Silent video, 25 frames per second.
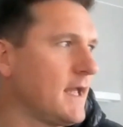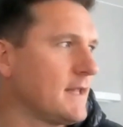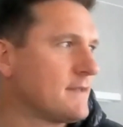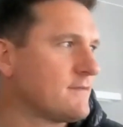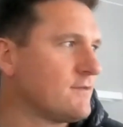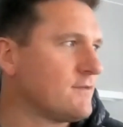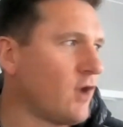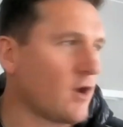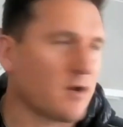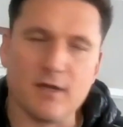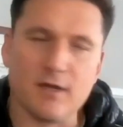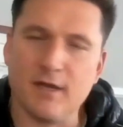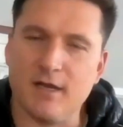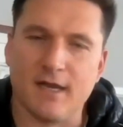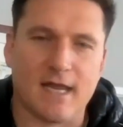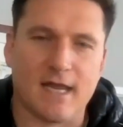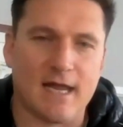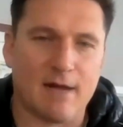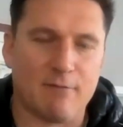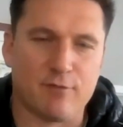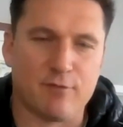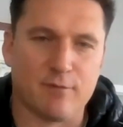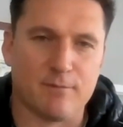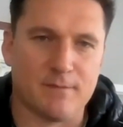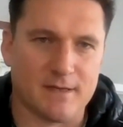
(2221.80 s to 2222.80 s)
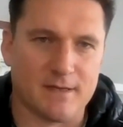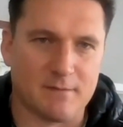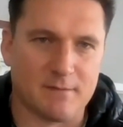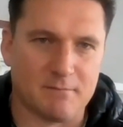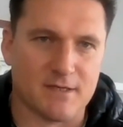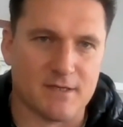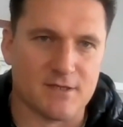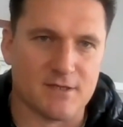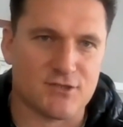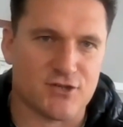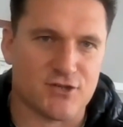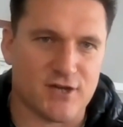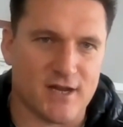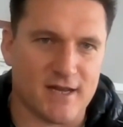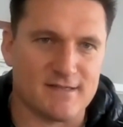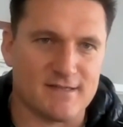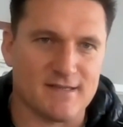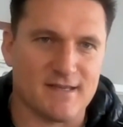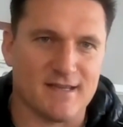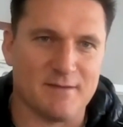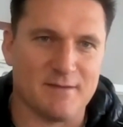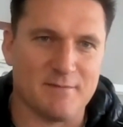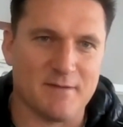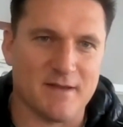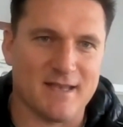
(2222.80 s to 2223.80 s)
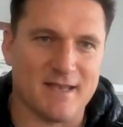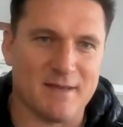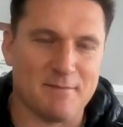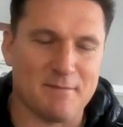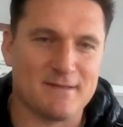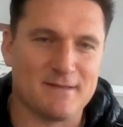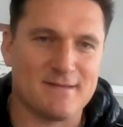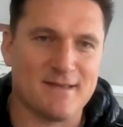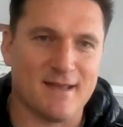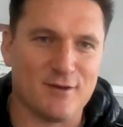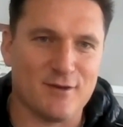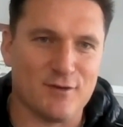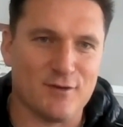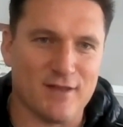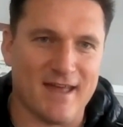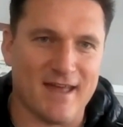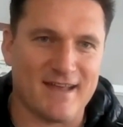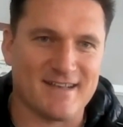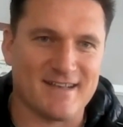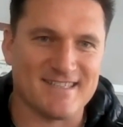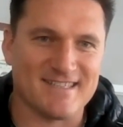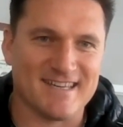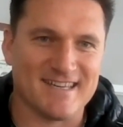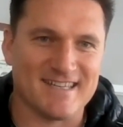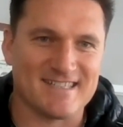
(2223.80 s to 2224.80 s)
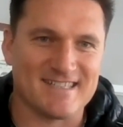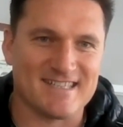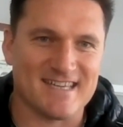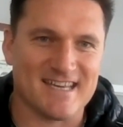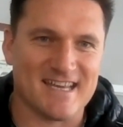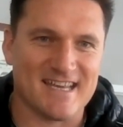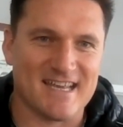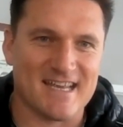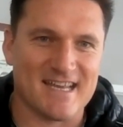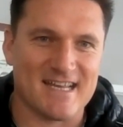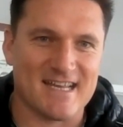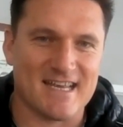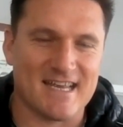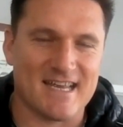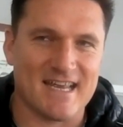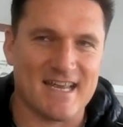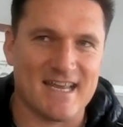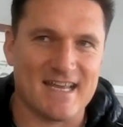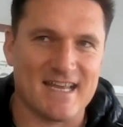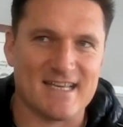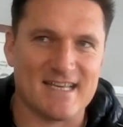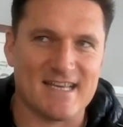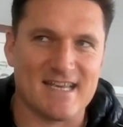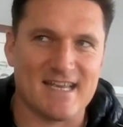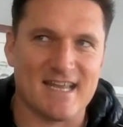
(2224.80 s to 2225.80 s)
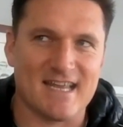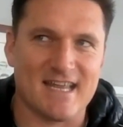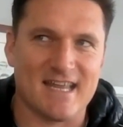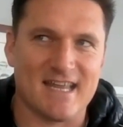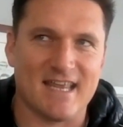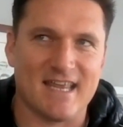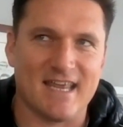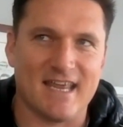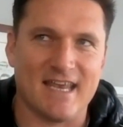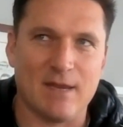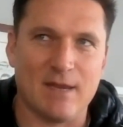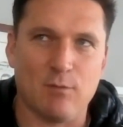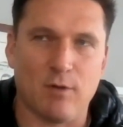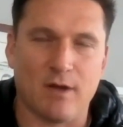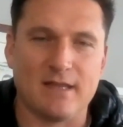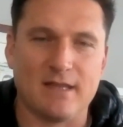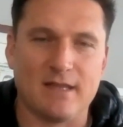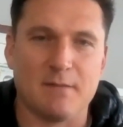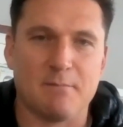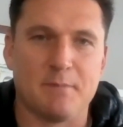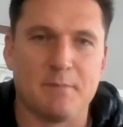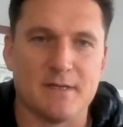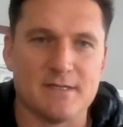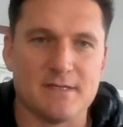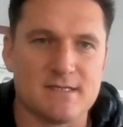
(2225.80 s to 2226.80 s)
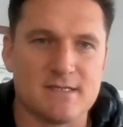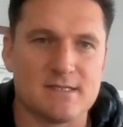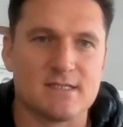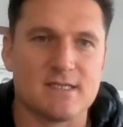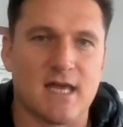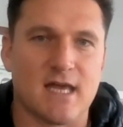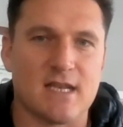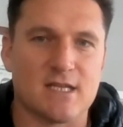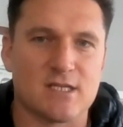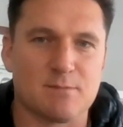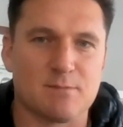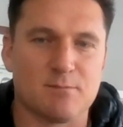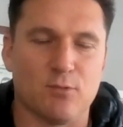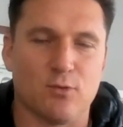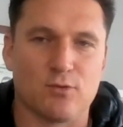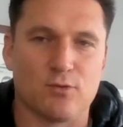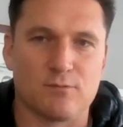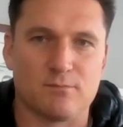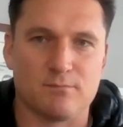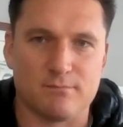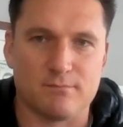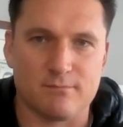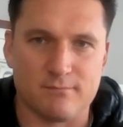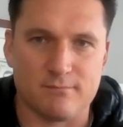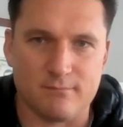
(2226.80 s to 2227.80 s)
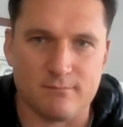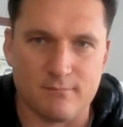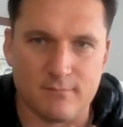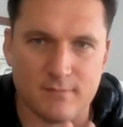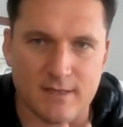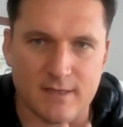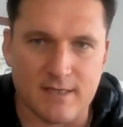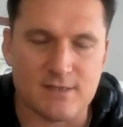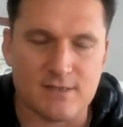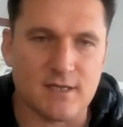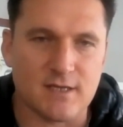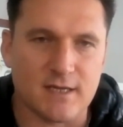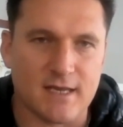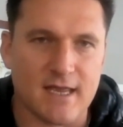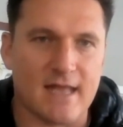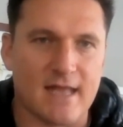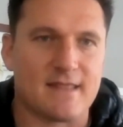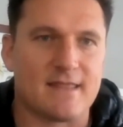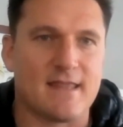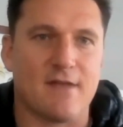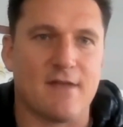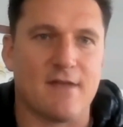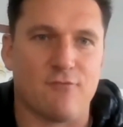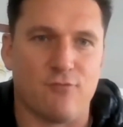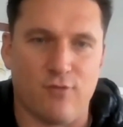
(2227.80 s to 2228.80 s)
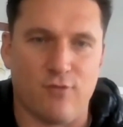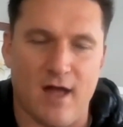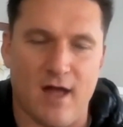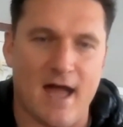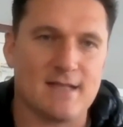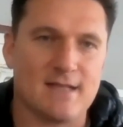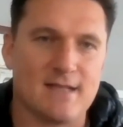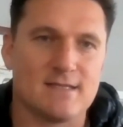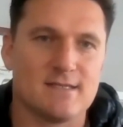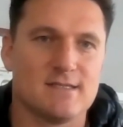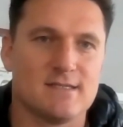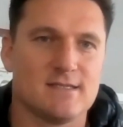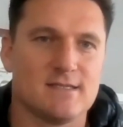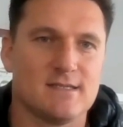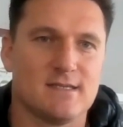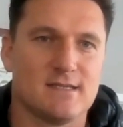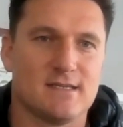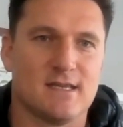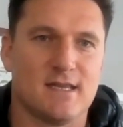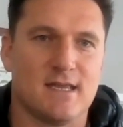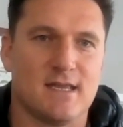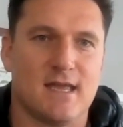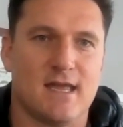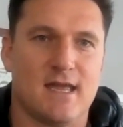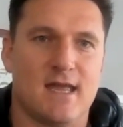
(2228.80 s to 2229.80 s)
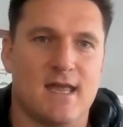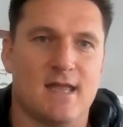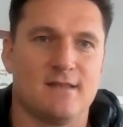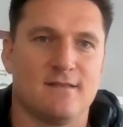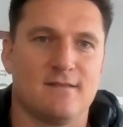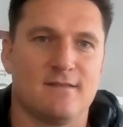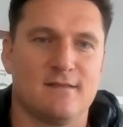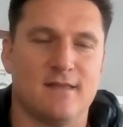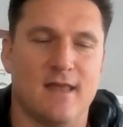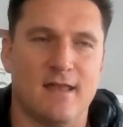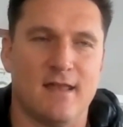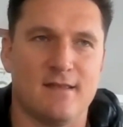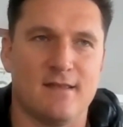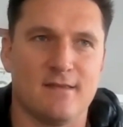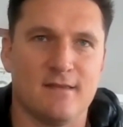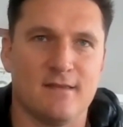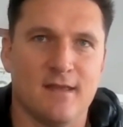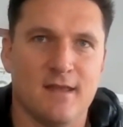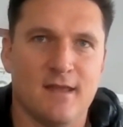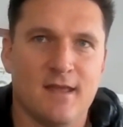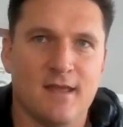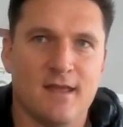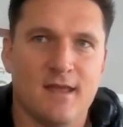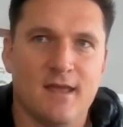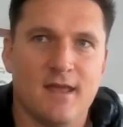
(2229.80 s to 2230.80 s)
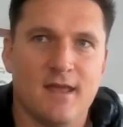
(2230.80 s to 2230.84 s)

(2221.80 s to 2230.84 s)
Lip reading: it's not going to come from an administrator. Let me tell you that. Anyone in the business side of sport needs to get that right, and